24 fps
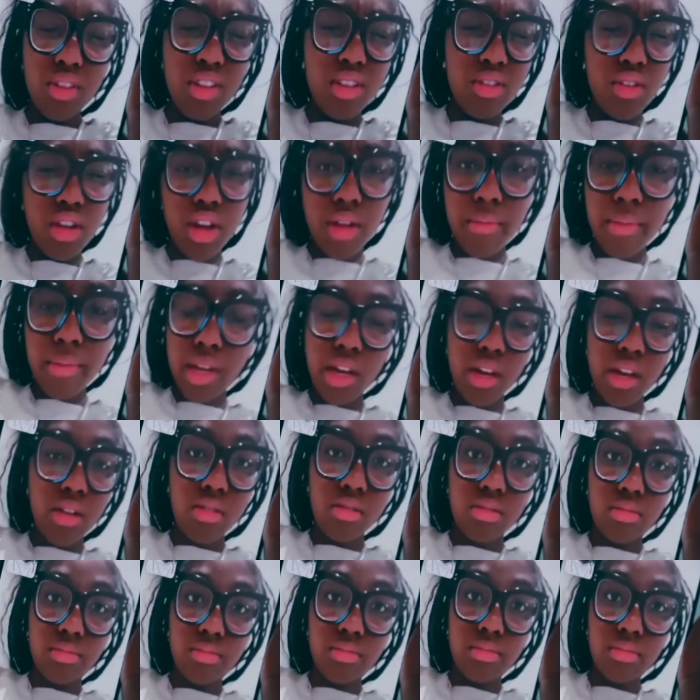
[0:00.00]
When you coming
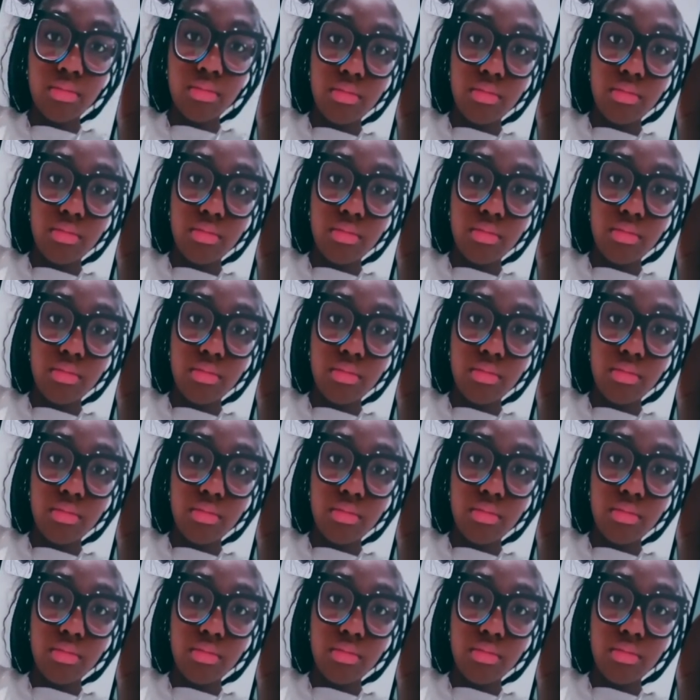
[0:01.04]
home?